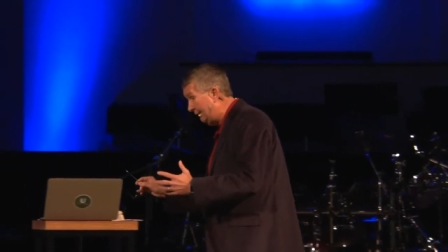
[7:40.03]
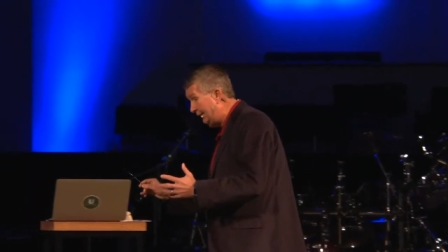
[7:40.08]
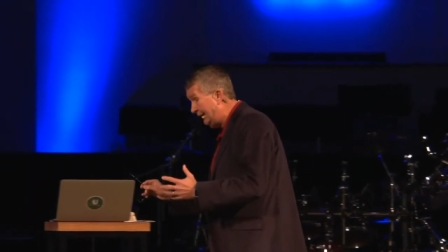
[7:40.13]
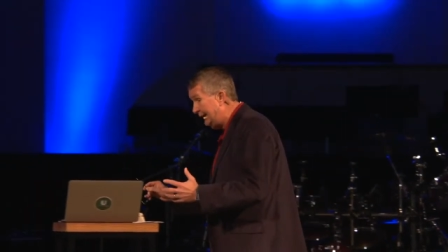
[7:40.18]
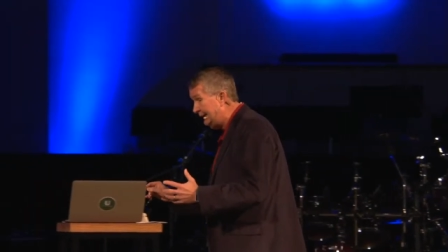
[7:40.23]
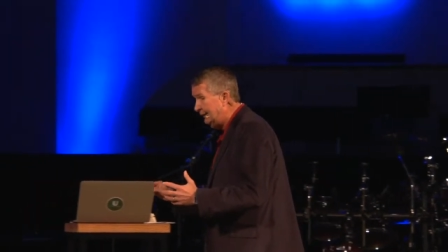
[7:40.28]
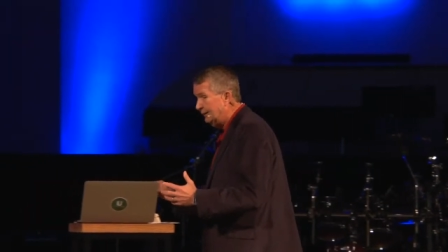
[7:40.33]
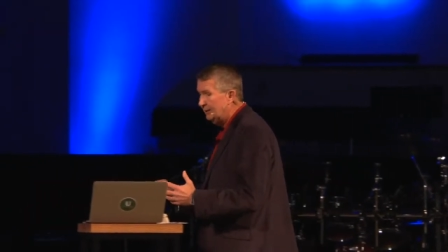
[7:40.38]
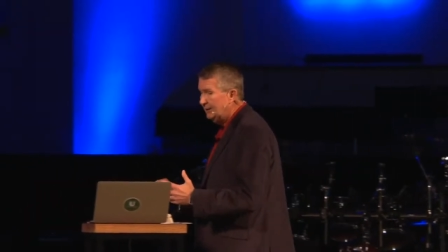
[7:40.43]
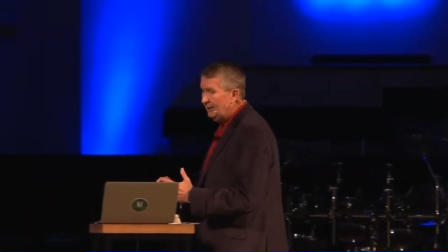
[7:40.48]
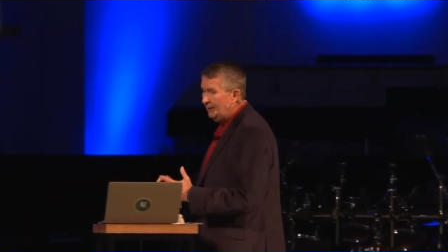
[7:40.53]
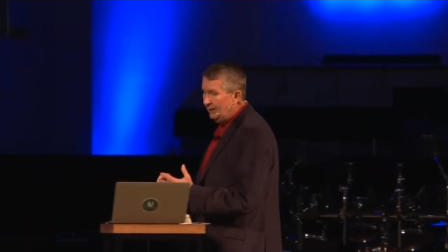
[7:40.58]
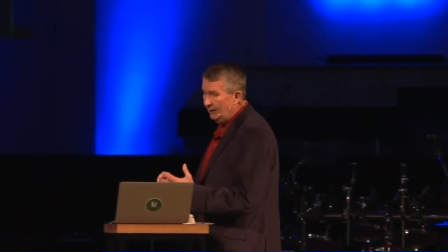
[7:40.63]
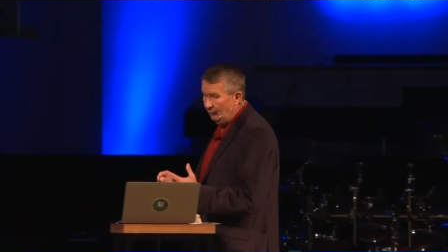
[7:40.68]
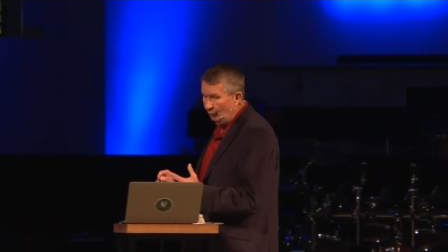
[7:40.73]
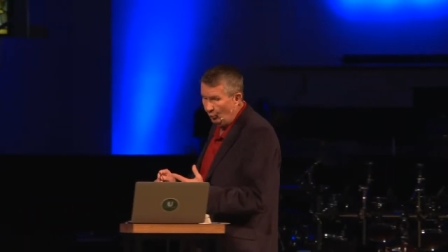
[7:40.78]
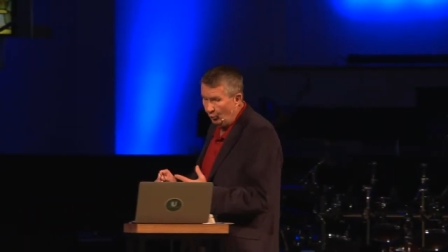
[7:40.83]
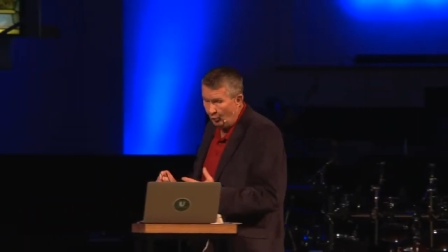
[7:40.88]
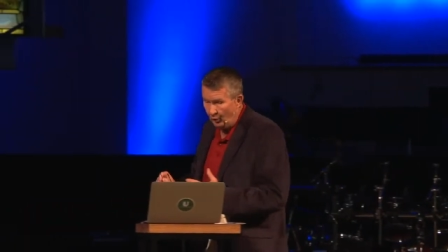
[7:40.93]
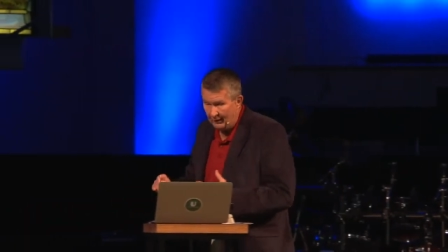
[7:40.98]
they
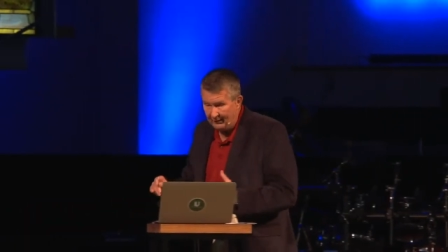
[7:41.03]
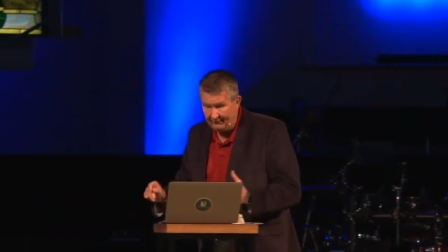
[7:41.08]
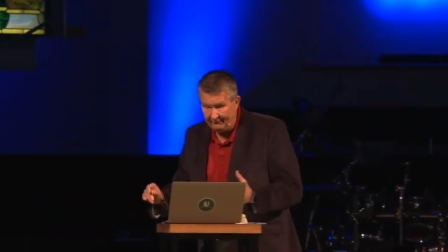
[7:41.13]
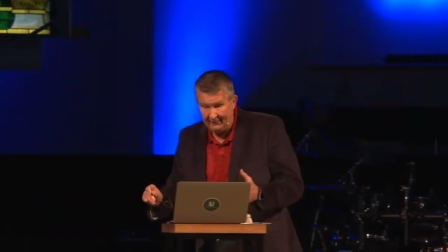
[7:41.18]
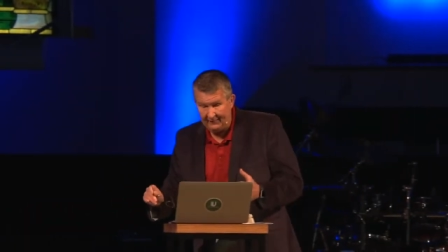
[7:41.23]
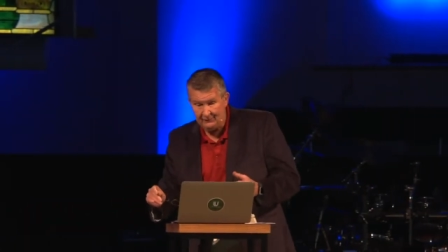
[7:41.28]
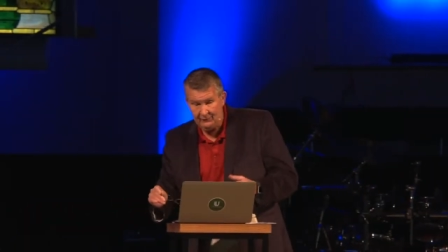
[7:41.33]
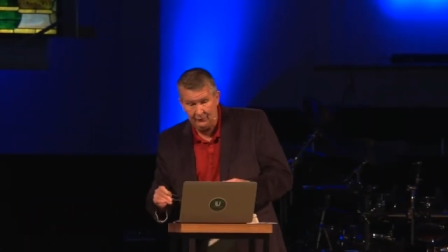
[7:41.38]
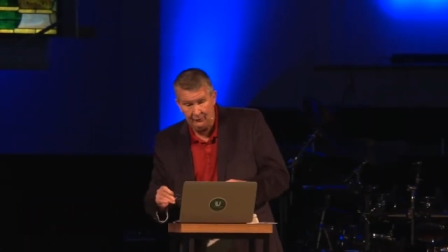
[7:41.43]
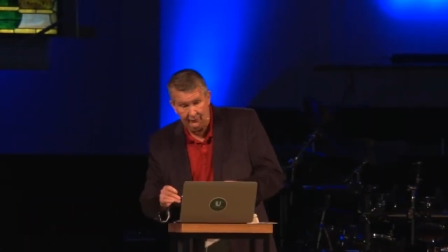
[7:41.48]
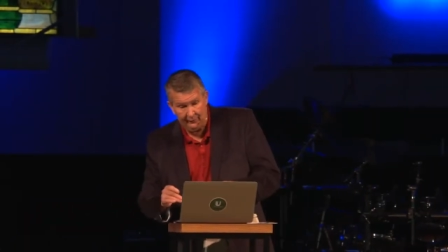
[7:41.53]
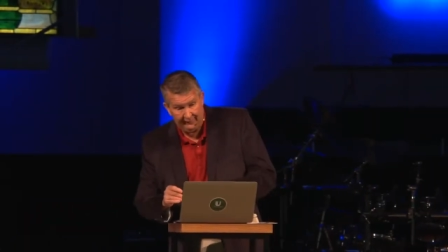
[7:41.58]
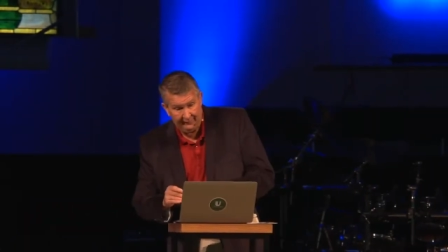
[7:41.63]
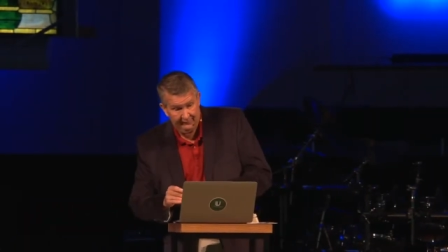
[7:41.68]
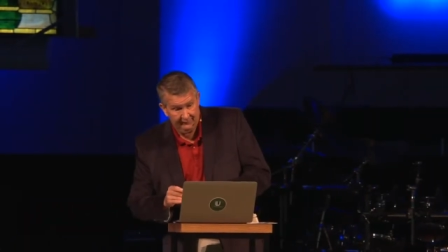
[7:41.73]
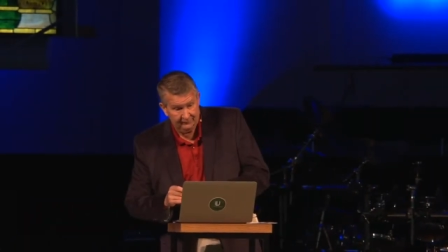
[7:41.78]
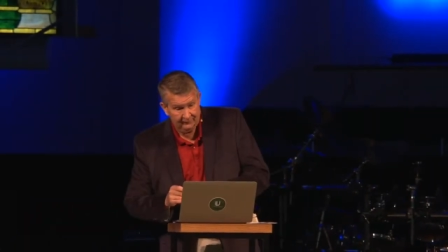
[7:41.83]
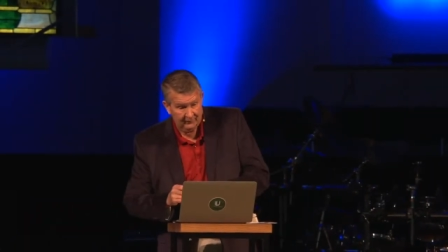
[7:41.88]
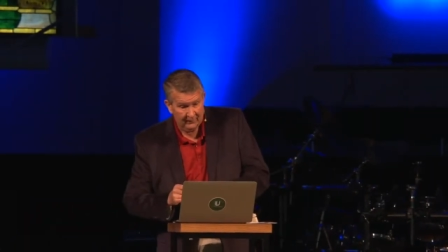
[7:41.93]
and what are they doing?